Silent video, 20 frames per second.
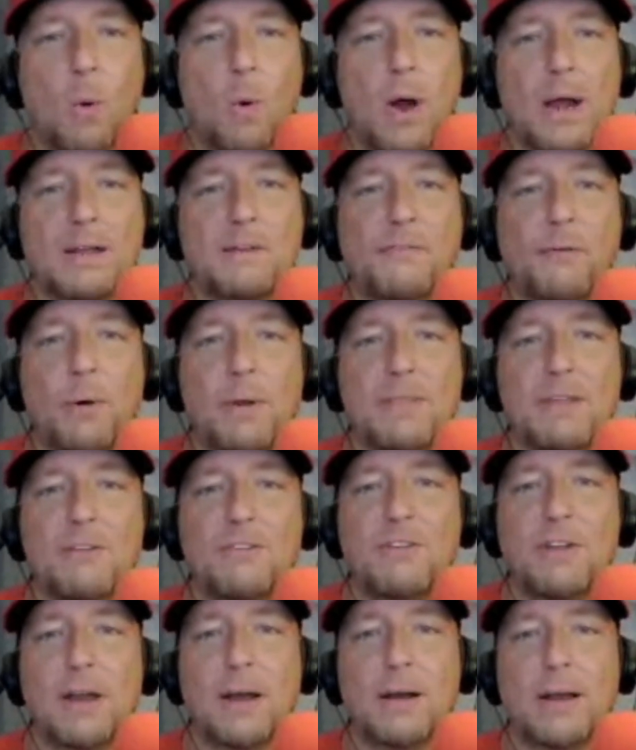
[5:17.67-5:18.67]
1-4
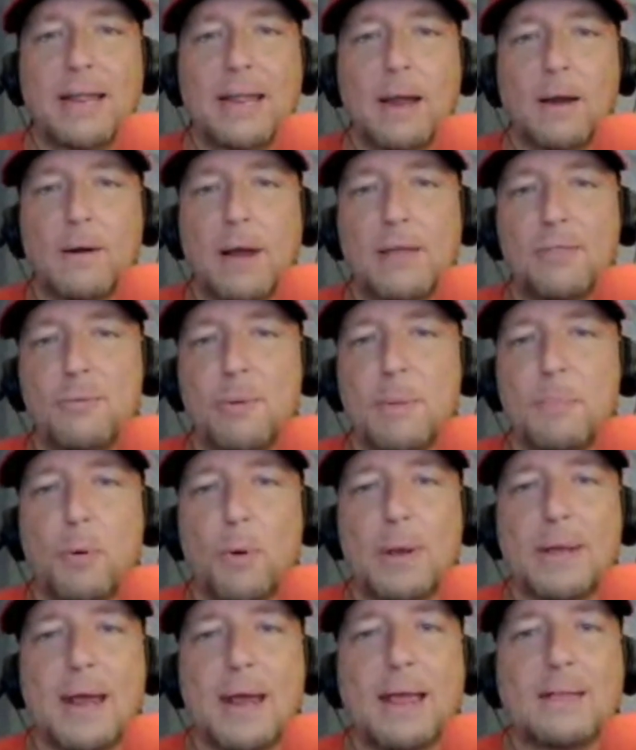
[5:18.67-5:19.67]
this year, ERA
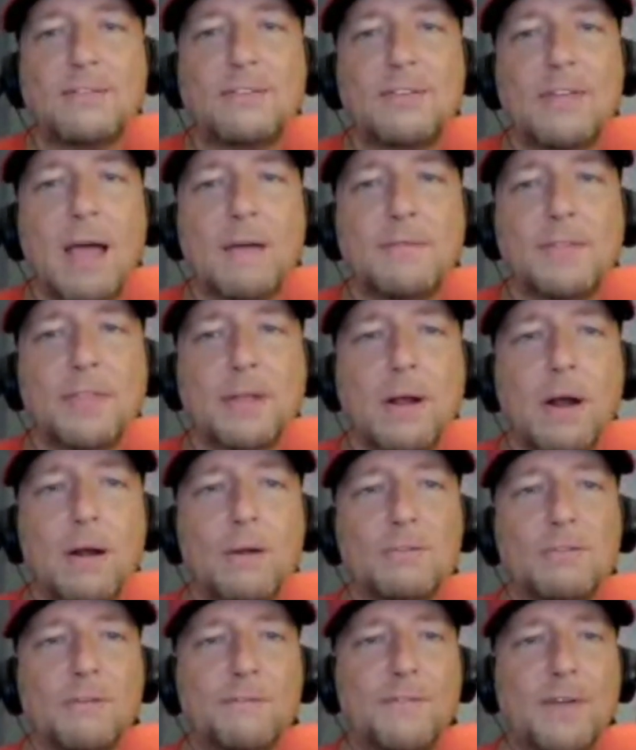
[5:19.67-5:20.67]
3.97. The
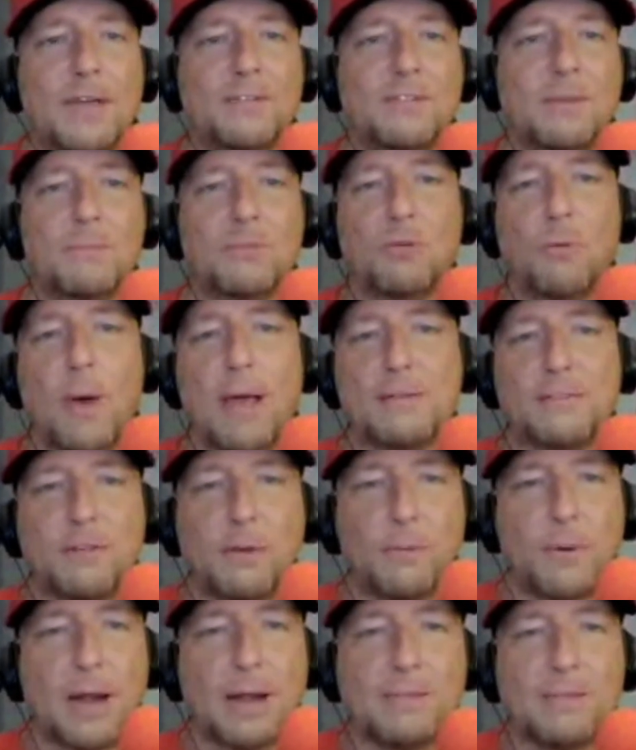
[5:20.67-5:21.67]
Cardinals have faced him twice
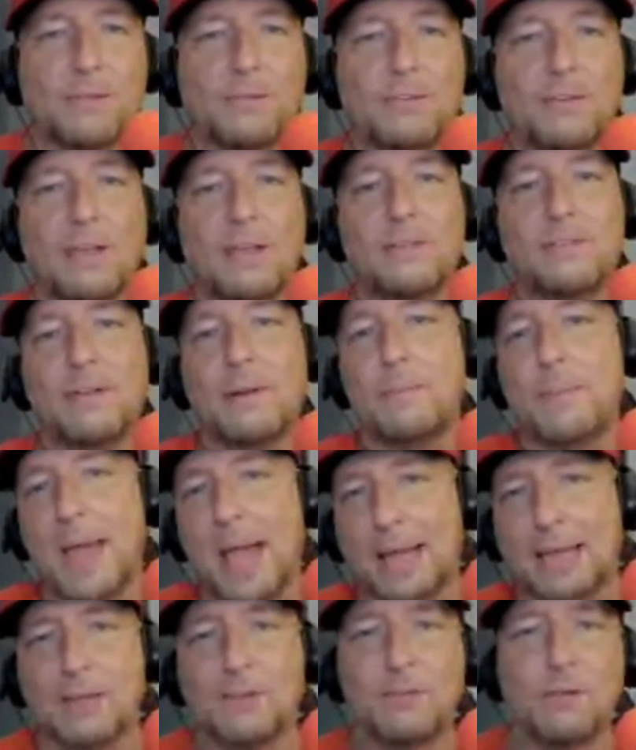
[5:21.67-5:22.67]
already this season,
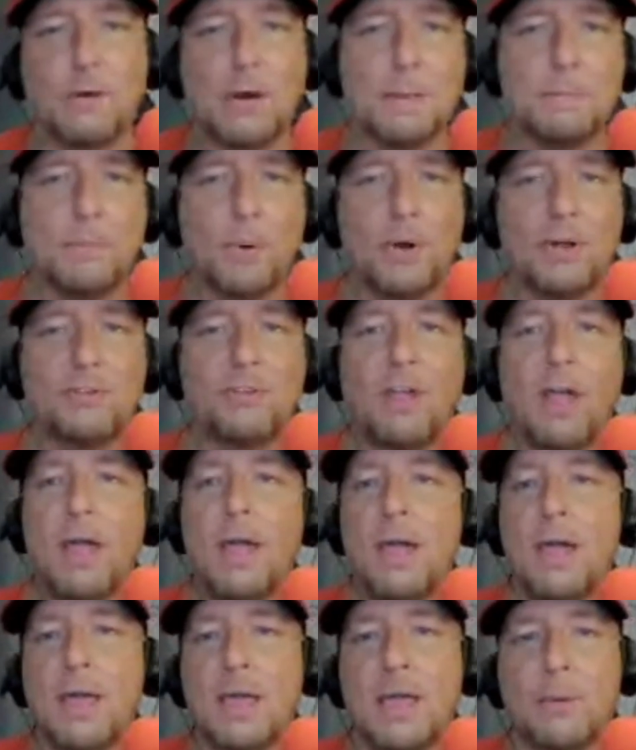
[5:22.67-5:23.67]
back in June at Busch.
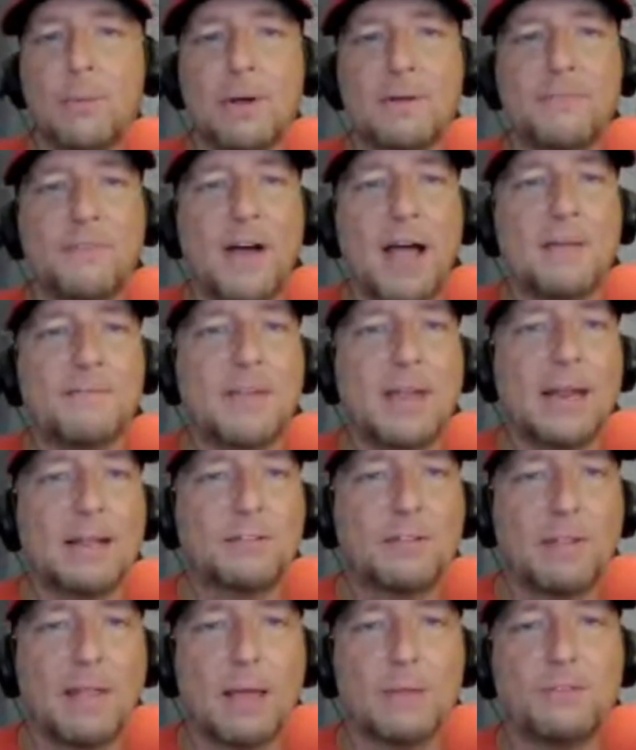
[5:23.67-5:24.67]
He went five
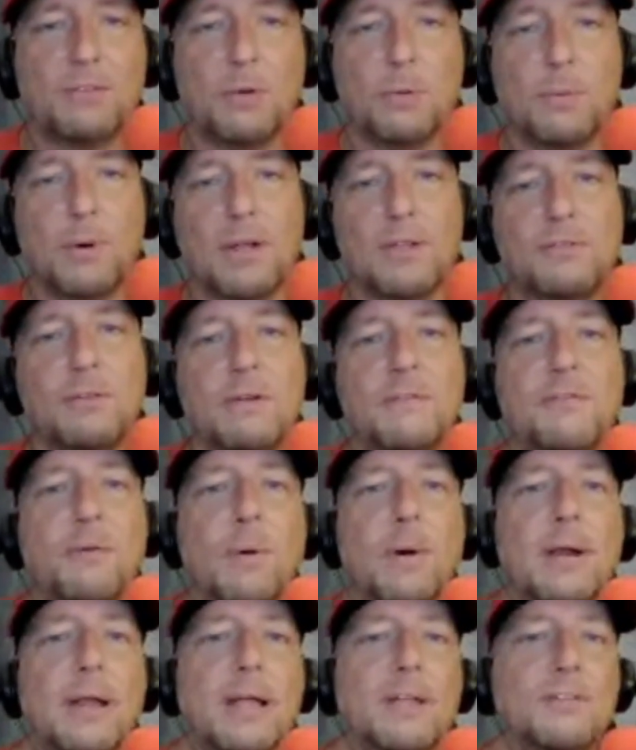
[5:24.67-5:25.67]
innings, allowed two runs on
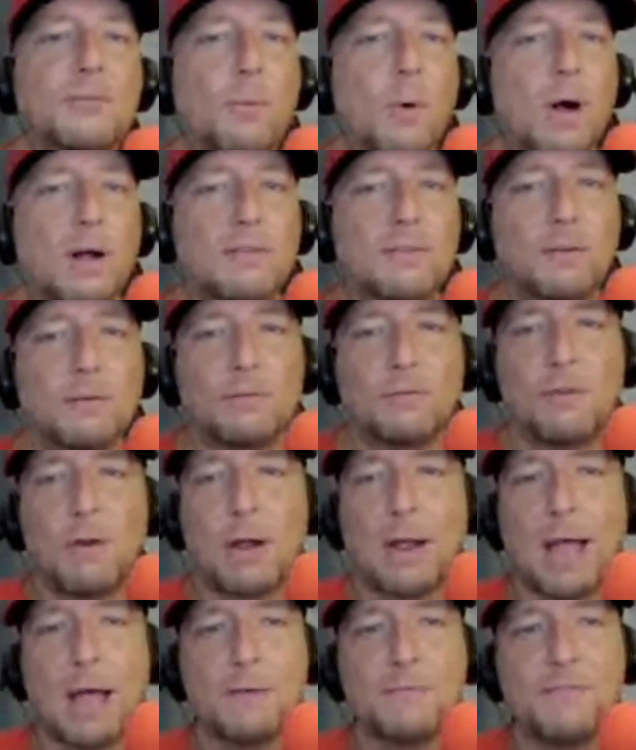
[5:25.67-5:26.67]
four hits, walked two,
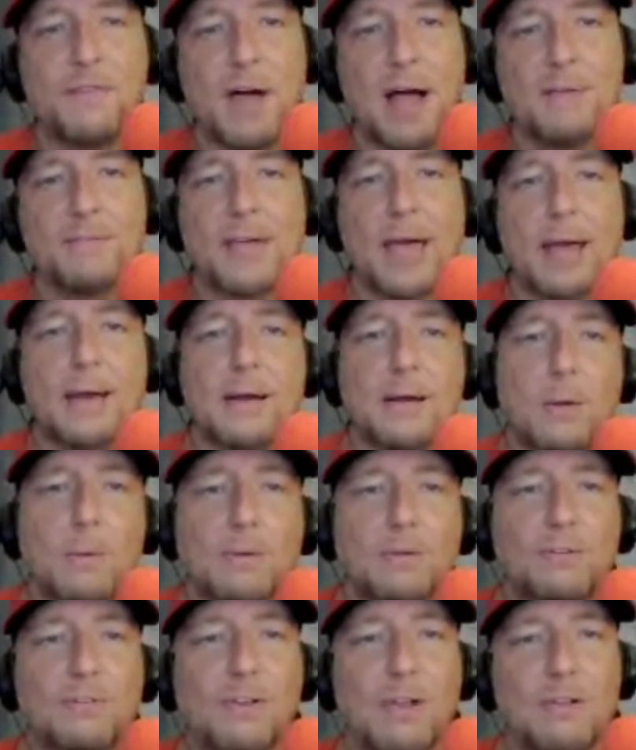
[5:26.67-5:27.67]
struck out five, got a no
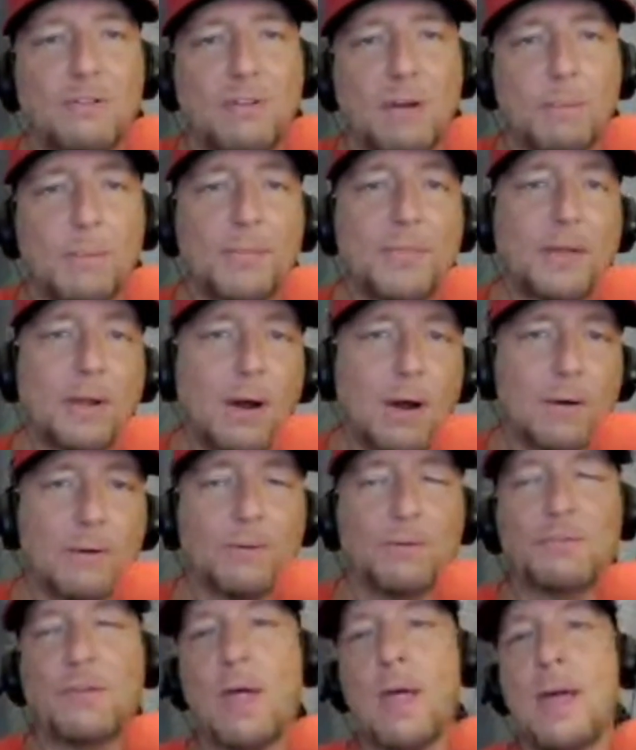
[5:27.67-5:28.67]
decision, but the
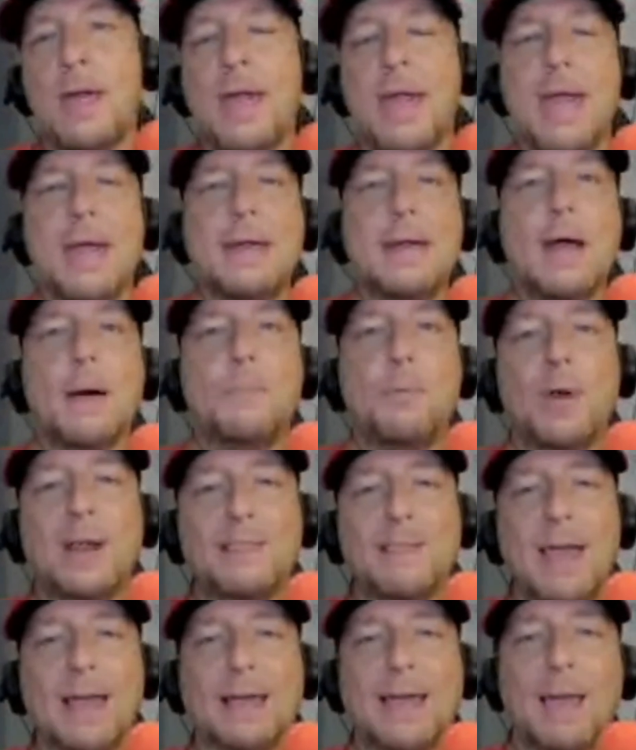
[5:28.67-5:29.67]
Cardinals ended up
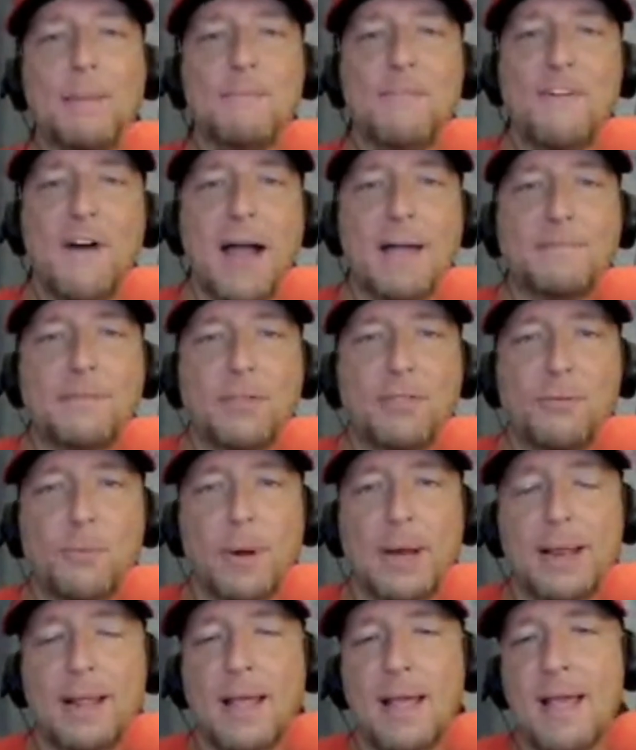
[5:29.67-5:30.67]
winning that game
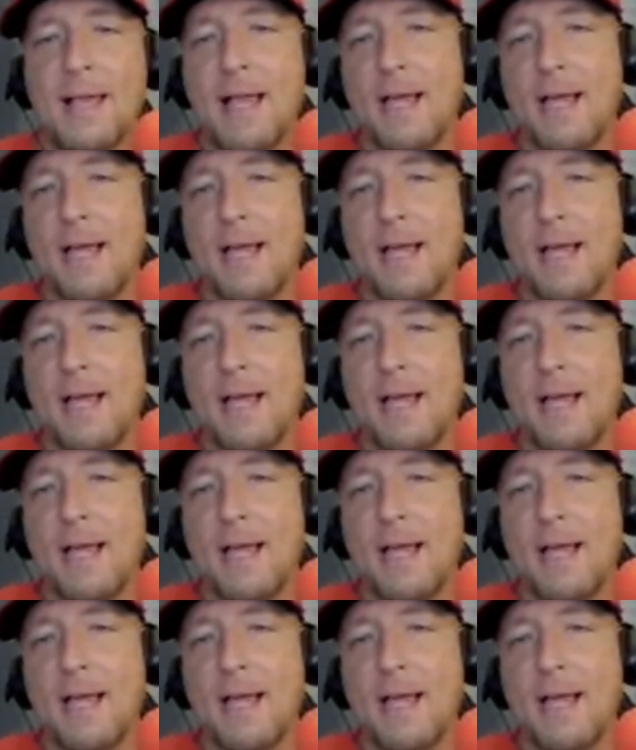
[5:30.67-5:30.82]
5-3.